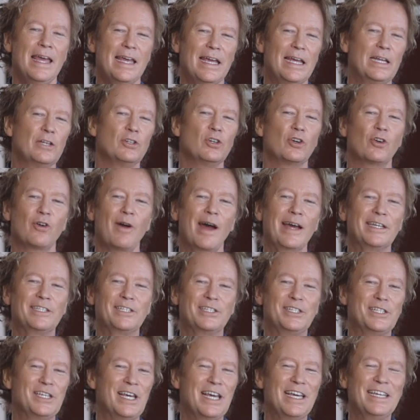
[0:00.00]
in
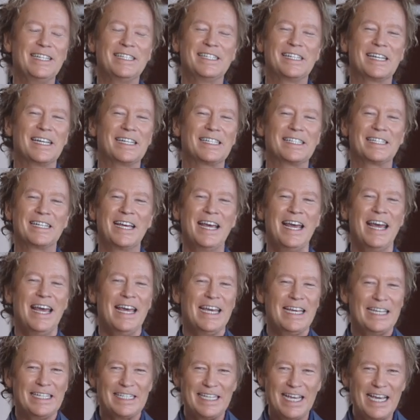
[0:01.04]
Christ Jesus
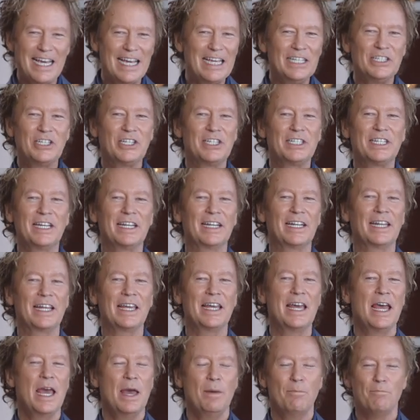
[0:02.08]
is
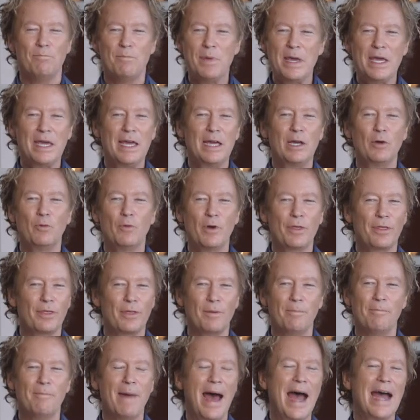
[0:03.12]
instantly being with the
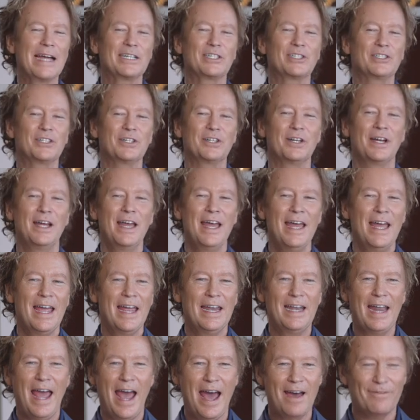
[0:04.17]
Master
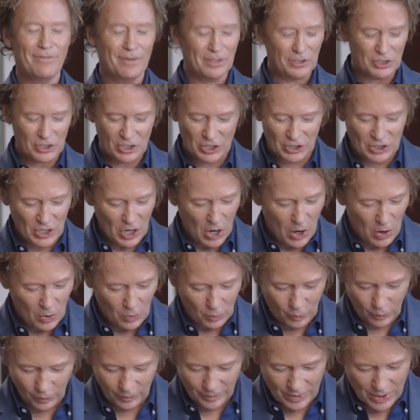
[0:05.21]
in heaven.
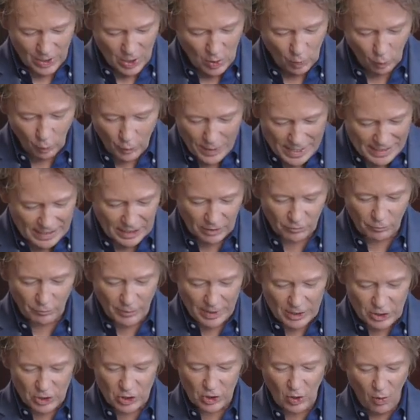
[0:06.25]
So we can
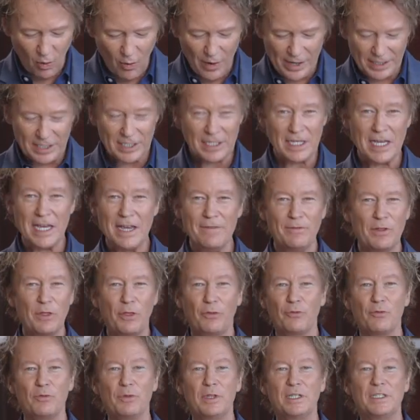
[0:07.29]
rejoice even
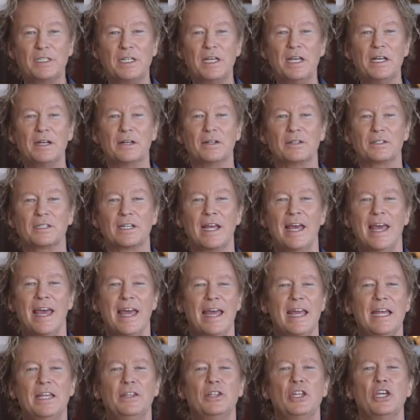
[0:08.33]
through the tears
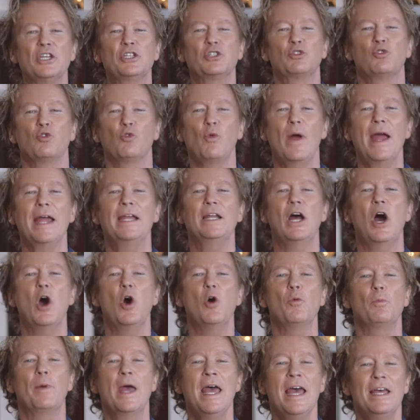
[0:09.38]
in this great
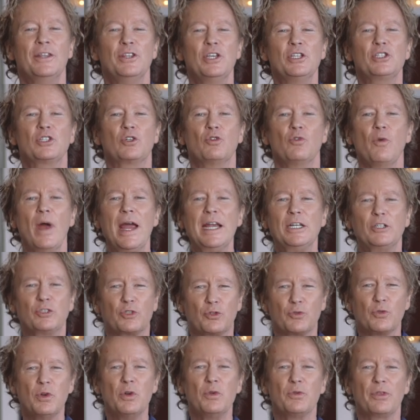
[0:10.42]
hope, this great
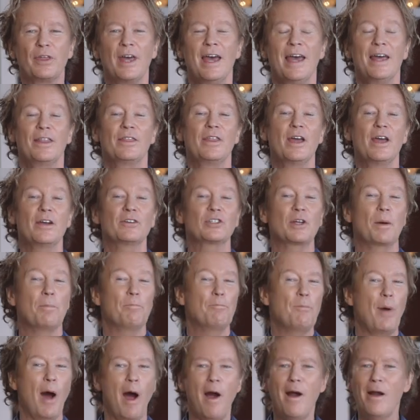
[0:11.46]
truth. There's a
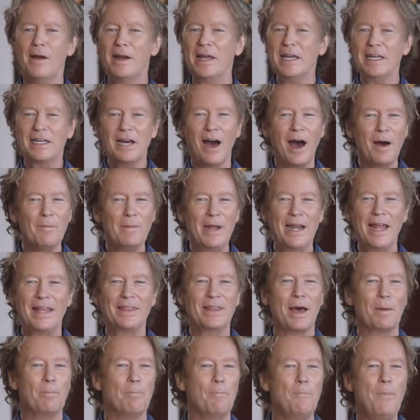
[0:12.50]
party coming and
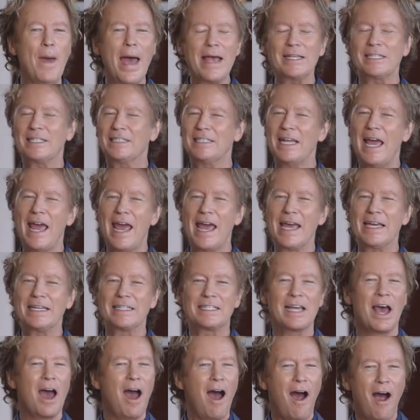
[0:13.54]
the best
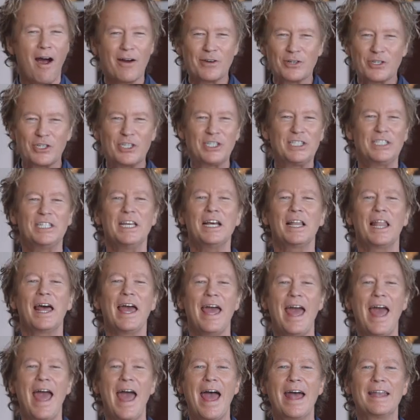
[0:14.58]
days are still
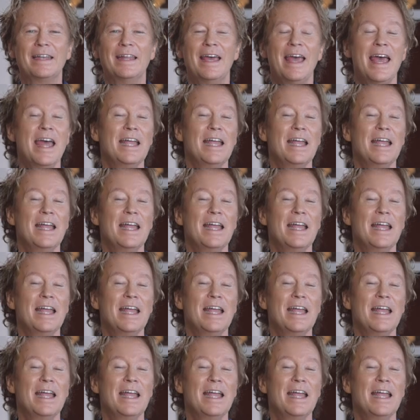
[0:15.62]
ahead.